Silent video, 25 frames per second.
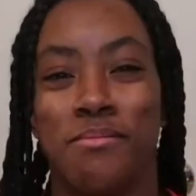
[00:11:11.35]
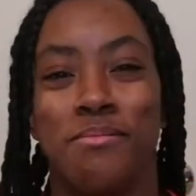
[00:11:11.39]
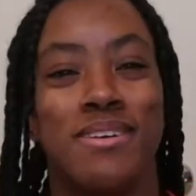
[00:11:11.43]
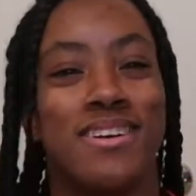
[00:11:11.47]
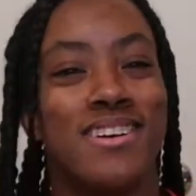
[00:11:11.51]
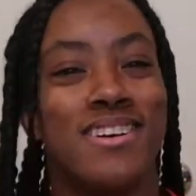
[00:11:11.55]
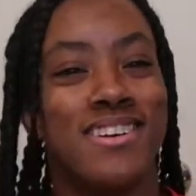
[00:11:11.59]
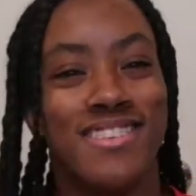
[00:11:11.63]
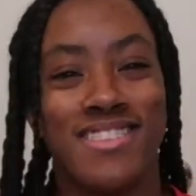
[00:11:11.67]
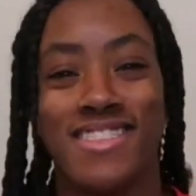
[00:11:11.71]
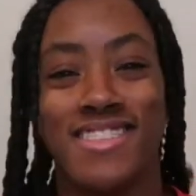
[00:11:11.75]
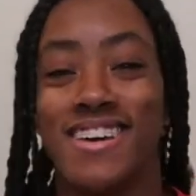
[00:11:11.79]

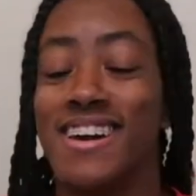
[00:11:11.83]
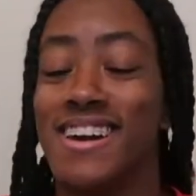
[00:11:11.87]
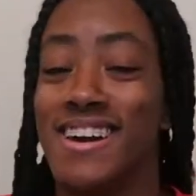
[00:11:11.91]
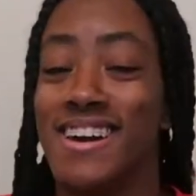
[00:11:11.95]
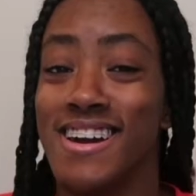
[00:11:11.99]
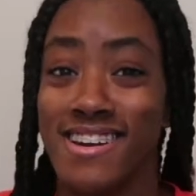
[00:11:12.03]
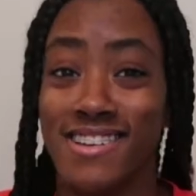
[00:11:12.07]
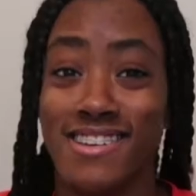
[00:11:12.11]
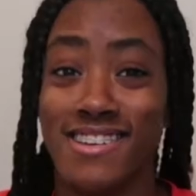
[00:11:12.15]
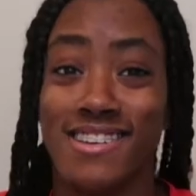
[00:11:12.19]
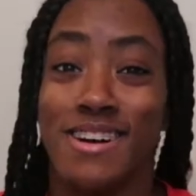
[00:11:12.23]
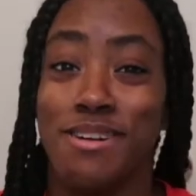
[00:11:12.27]
It's the
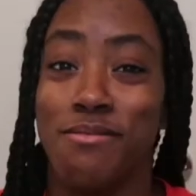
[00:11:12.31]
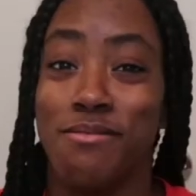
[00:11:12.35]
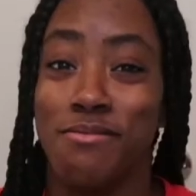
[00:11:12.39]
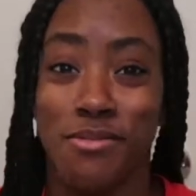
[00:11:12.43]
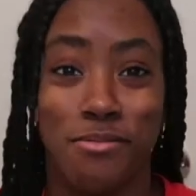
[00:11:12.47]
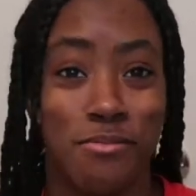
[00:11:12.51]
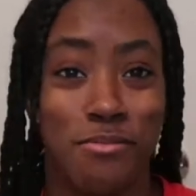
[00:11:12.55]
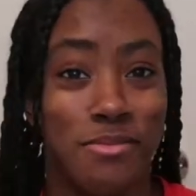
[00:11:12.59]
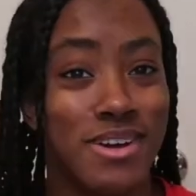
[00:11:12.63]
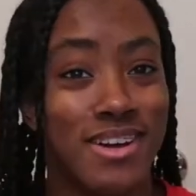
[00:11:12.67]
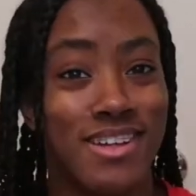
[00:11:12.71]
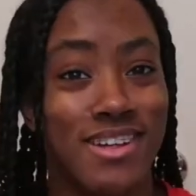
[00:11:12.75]
hang time for
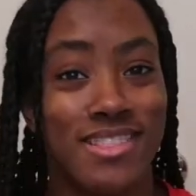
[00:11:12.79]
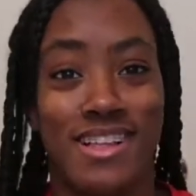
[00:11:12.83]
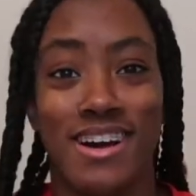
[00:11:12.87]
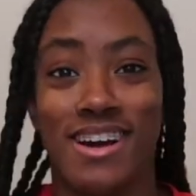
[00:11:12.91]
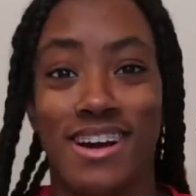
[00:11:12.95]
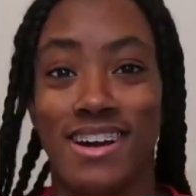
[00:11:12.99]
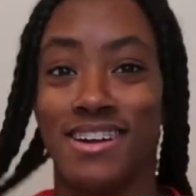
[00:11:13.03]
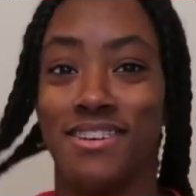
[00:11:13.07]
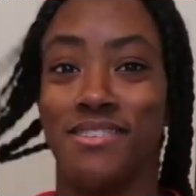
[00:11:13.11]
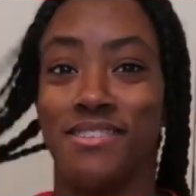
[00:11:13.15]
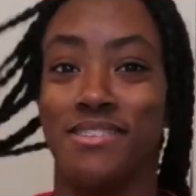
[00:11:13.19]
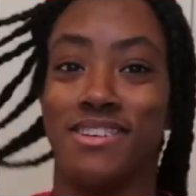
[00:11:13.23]
me.
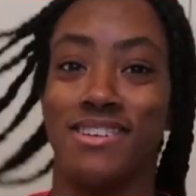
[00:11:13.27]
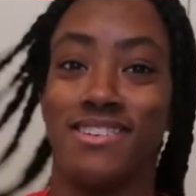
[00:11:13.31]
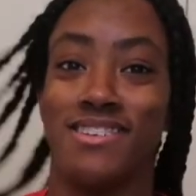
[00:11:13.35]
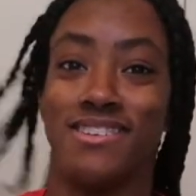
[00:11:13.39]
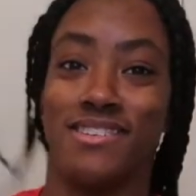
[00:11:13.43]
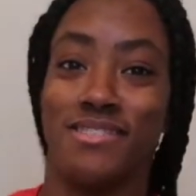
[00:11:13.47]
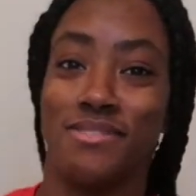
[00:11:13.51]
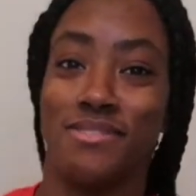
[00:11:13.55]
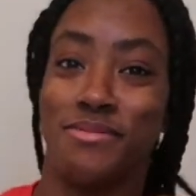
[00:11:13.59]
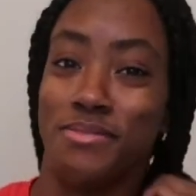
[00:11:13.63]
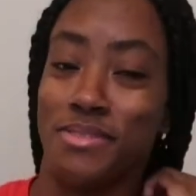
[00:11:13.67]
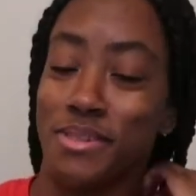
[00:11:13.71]
Like, you could
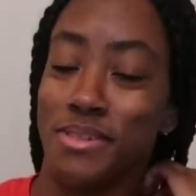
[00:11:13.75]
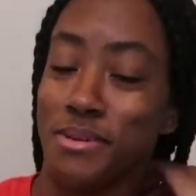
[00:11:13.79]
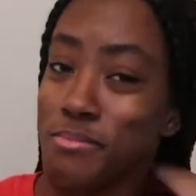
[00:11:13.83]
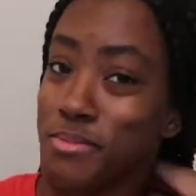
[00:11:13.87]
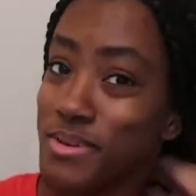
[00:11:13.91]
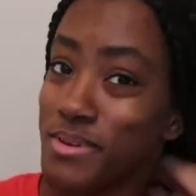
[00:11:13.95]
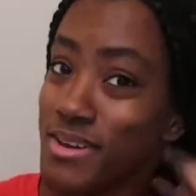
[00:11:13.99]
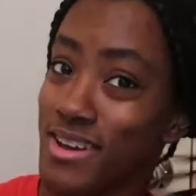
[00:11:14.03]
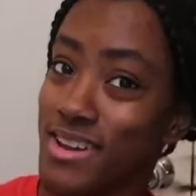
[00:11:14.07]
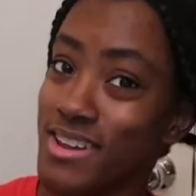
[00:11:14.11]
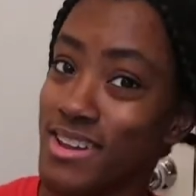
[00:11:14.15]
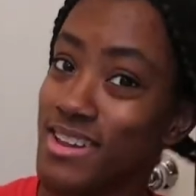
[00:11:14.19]
just flip
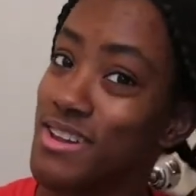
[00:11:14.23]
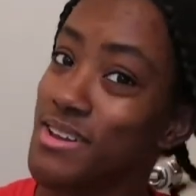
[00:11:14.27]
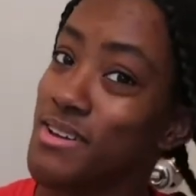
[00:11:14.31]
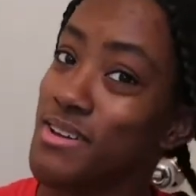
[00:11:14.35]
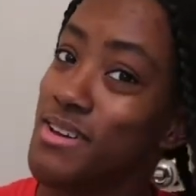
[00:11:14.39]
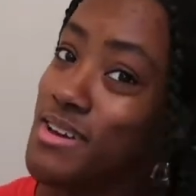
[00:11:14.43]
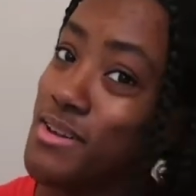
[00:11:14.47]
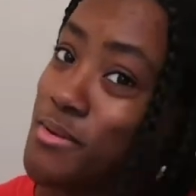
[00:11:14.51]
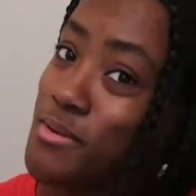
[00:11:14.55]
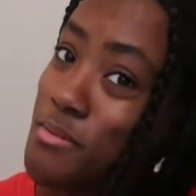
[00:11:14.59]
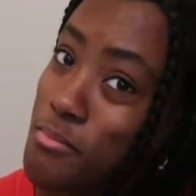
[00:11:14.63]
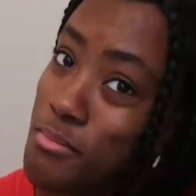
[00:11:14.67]
it and
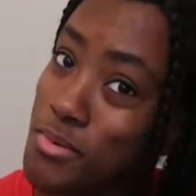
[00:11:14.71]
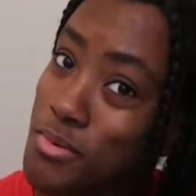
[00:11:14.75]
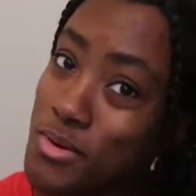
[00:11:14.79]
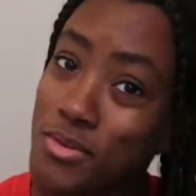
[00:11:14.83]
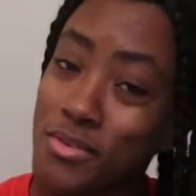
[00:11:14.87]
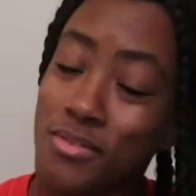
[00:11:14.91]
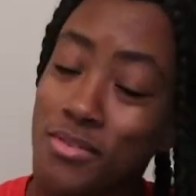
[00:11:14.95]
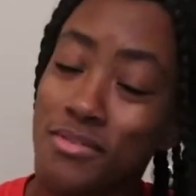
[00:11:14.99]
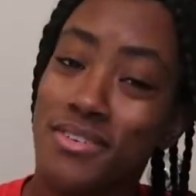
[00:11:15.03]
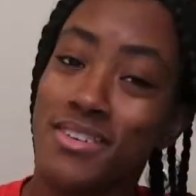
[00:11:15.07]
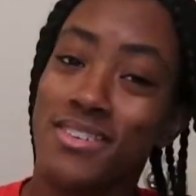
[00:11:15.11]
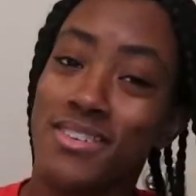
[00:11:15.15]
it'll
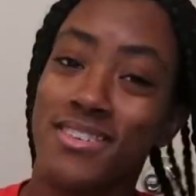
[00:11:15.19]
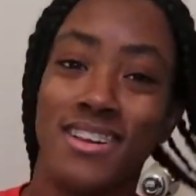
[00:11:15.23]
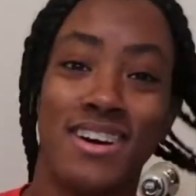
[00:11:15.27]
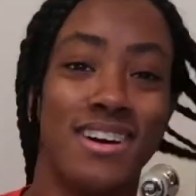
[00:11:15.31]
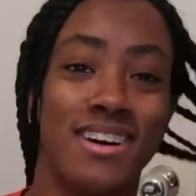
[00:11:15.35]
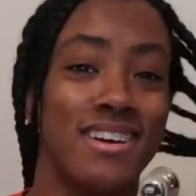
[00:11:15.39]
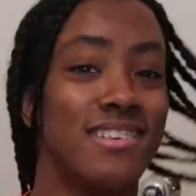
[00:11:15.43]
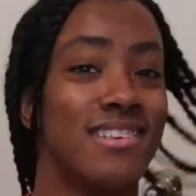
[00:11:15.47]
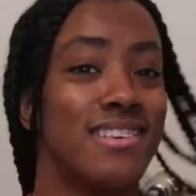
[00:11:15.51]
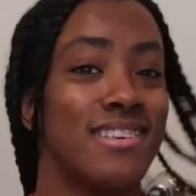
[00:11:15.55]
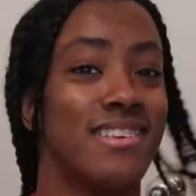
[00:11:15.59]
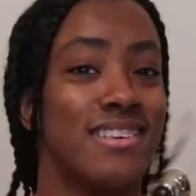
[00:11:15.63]
move. It's
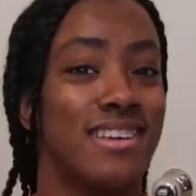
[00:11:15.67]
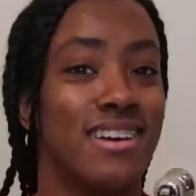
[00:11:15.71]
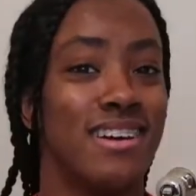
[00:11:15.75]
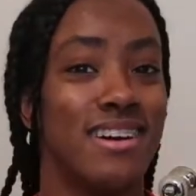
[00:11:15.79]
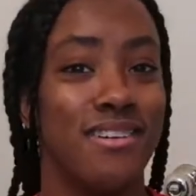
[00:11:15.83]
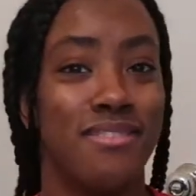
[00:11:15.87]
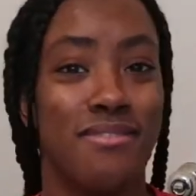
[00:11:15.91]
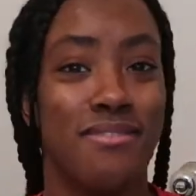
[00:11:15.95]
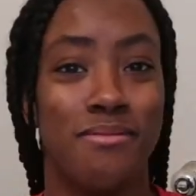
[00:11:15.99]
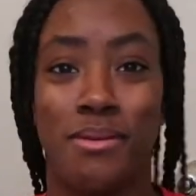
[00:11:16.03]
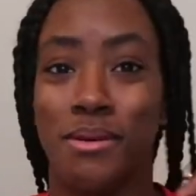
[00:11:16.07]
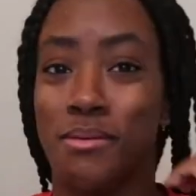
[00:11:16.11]
not
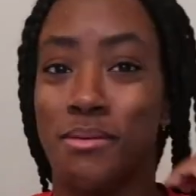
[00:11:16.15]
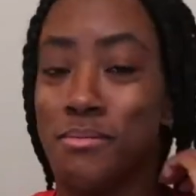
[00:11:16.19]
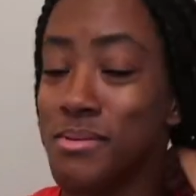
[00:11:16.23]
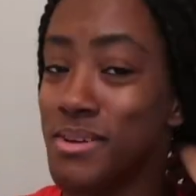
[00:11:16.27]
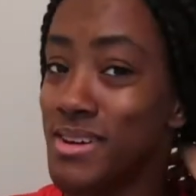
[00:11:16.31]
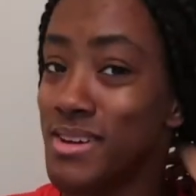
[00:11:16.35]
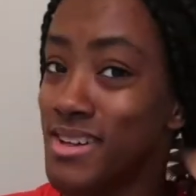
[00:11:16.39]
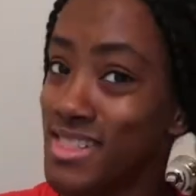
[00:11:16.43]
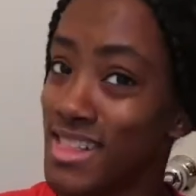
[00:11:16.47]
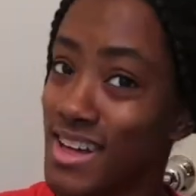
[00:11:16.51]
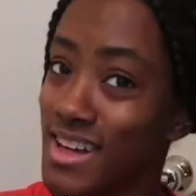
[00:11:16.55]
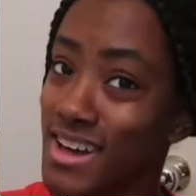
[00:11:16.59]
stiff,
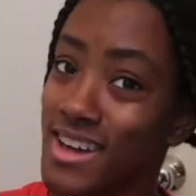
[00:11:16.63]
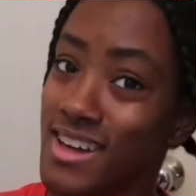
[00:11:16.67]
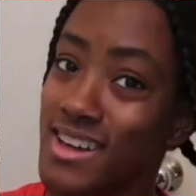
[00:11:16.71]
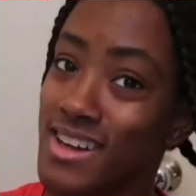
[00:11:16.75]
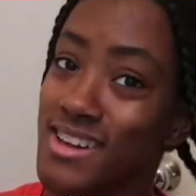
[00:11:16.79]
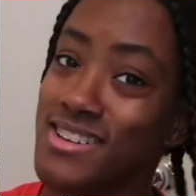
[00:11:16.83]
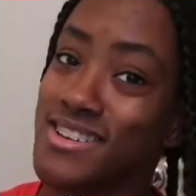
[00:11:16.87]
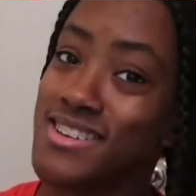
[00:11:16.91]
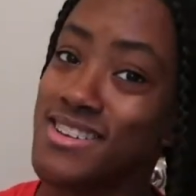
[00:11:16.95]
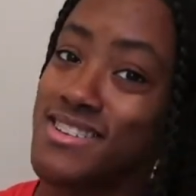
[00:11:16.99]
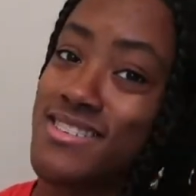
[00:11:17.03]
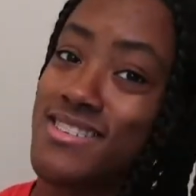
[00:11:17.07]
baby. Like,
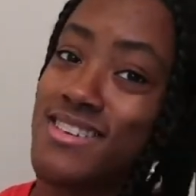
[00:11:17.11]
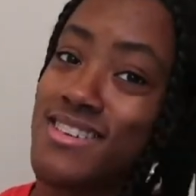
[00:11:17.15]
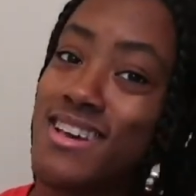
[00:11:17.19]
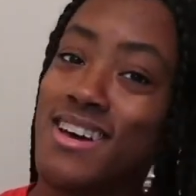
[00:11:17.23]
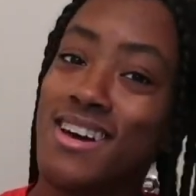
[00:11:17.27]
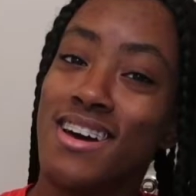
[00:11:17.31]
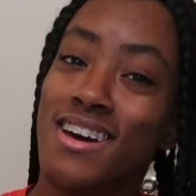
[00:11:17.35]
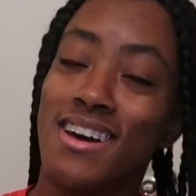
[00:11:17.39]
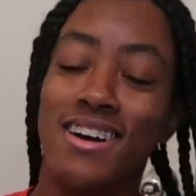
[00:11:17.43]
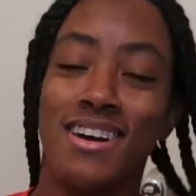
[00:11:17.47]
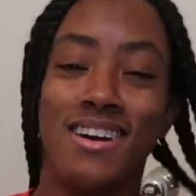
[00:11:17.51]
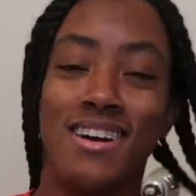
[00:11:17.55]
it moves.
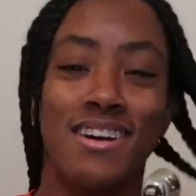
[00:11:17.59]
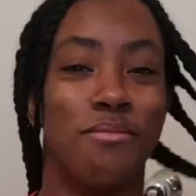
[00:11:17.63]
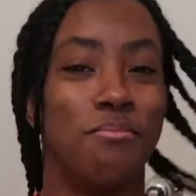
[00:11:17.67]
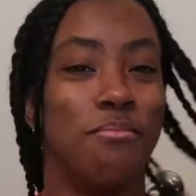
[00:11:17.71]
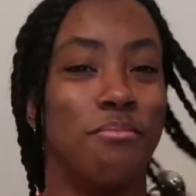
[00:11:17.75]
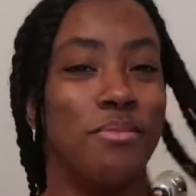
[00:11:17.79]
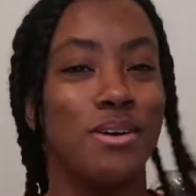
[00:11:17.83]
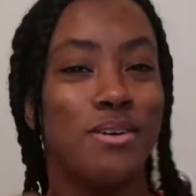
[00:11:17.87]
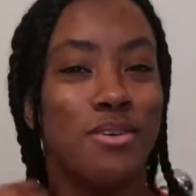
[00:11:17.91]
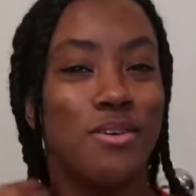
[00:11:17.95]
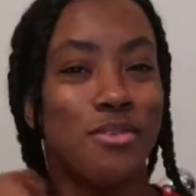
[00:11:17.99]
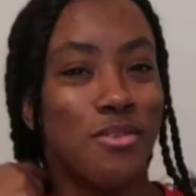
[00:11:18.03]
It
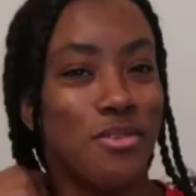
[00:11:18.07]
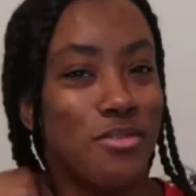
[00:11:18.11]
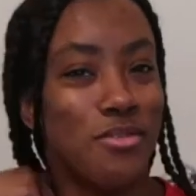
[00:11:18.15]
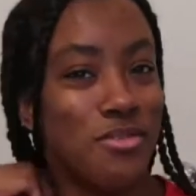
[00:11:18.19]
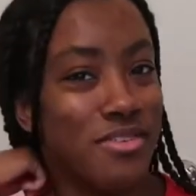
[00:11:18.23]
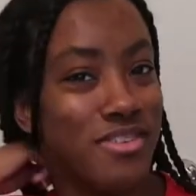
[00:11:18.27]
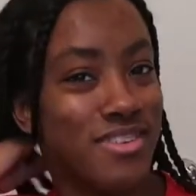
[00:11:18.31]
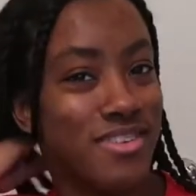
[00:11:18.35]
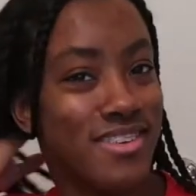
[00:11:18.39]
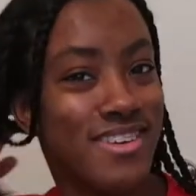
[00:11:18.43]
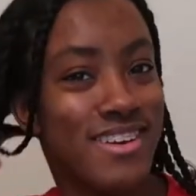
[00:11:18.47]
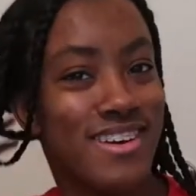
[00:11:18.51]

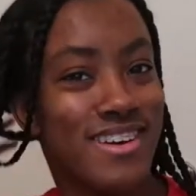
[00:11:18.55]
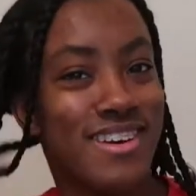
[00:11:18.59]
moves.